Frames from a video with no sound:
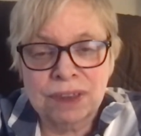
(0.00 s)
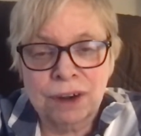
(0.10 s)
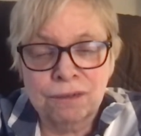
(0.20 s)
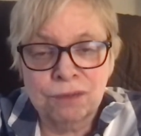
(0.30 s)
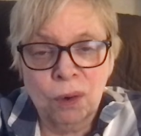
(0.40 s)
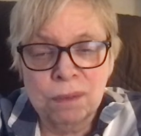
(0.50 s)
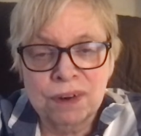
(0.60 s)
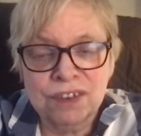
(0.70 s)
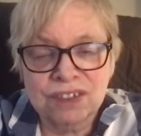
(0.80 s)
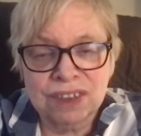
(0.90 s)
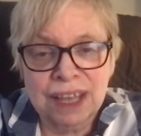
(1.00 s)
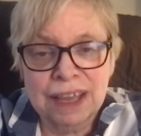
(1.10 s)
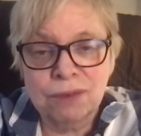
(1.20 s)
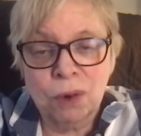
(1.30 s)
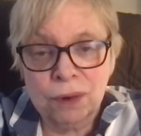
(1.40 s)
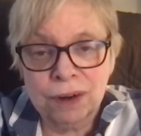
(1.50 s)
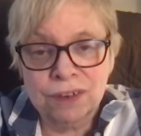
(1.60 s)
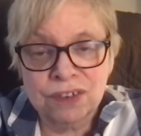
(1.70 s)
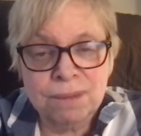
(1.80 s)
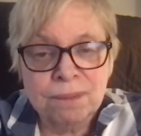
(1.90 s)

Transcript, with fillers: their former slave owners